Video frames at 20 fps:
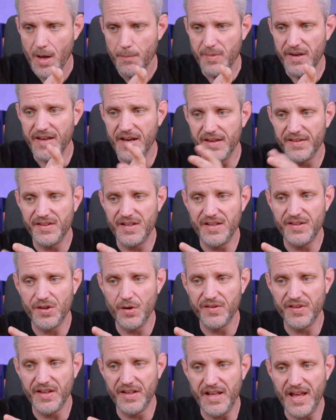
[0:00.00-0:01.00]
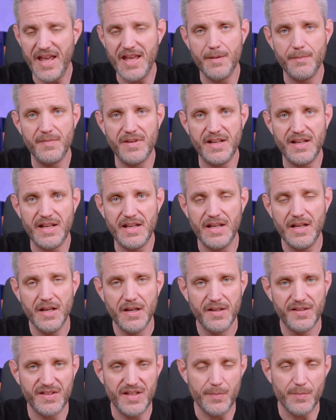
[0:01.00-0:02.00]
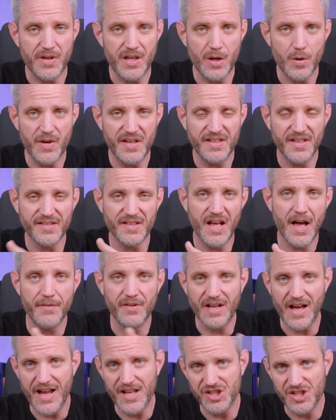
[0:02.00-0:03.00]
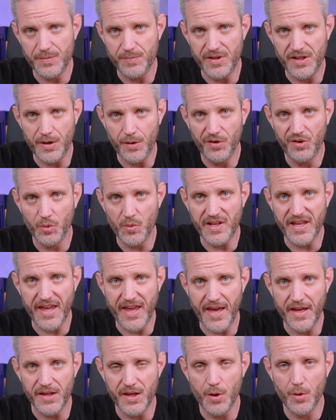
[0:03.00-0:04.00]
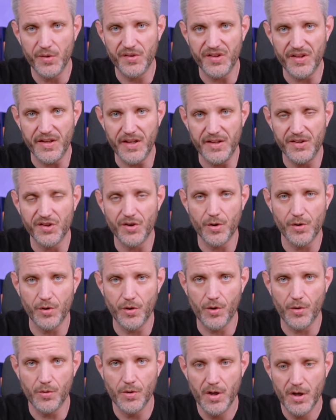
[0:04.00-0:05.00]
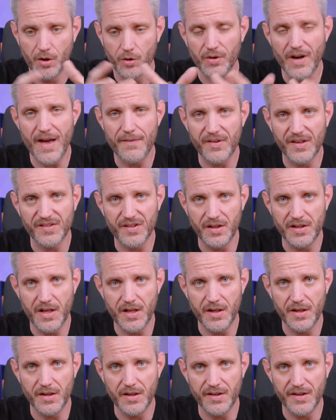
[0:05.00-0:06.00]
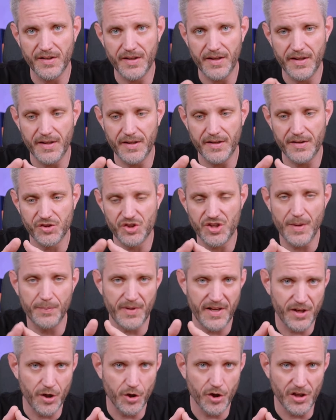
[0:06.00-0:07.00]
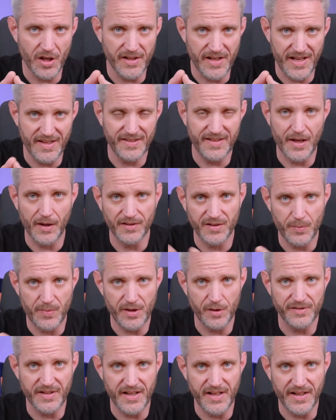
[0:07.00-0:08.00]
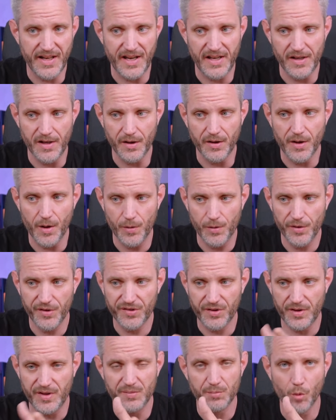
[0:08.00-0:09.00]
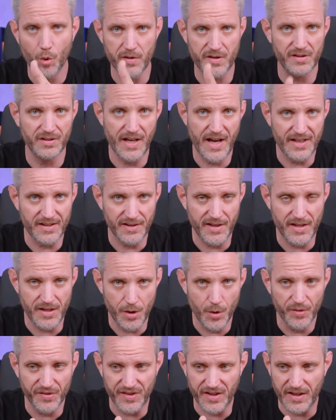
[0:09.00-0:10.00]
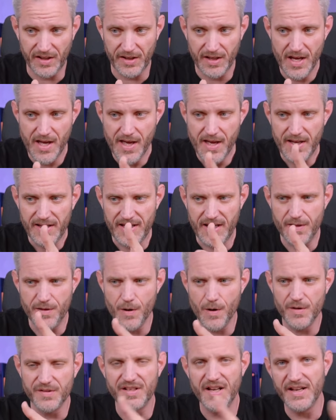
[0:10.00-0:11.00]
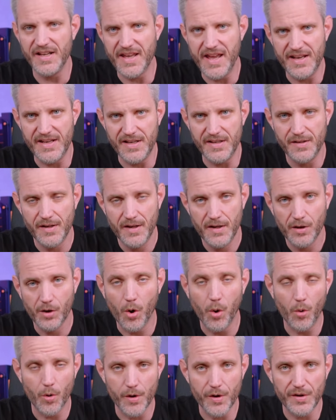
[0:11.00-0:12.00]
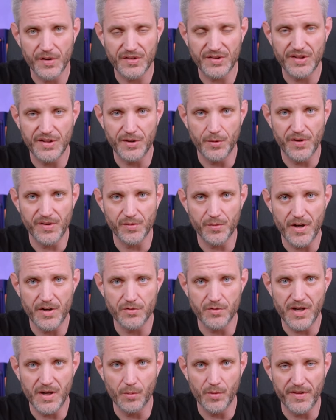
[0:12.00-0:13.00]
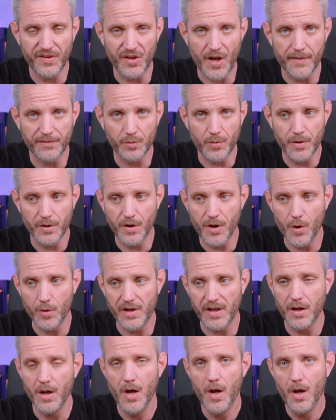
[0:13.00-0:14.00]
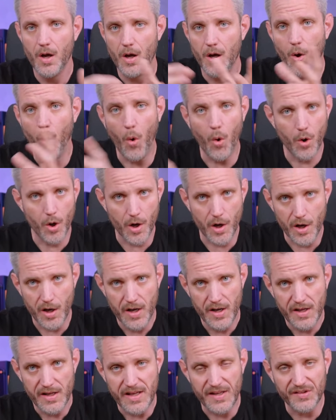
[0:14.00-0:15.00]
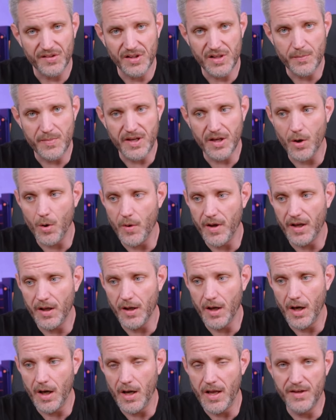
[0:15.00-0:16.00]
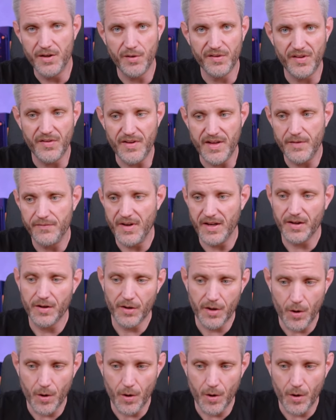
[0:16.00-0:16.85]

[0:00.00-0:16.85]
Because he's using an AMD CPU, he does not have an iGPU, so he can't use internal graphics on a chip like you could on Intel to be your dedicated encoder. So he's more than likely using either dedicated cores to do his rendering with software encoding, or he's going to be going and using the NVEC